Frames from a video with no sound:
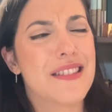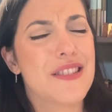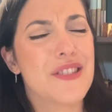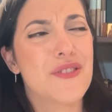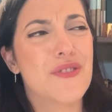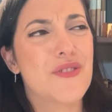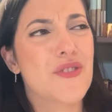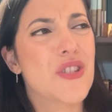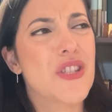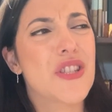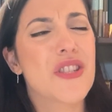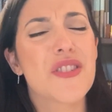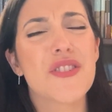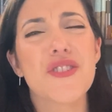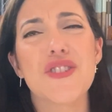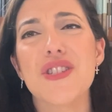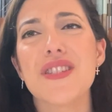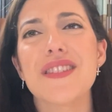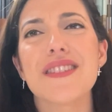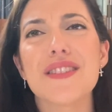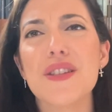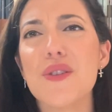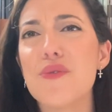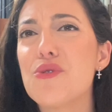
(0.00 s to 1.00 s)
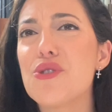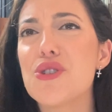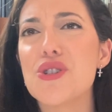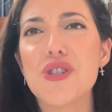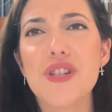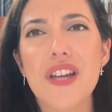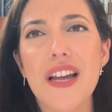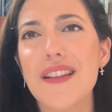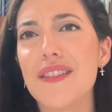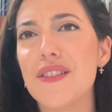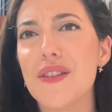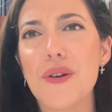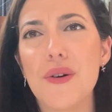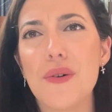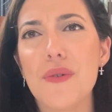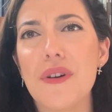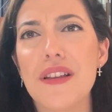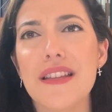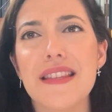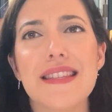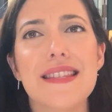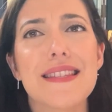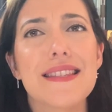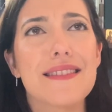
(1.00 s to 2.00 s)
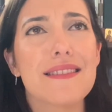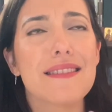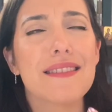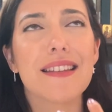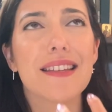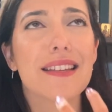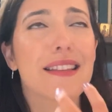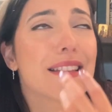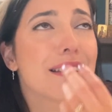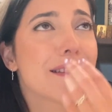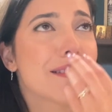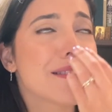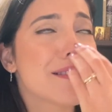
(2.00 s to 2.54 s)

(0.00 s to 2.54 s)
she's just so shallow, and like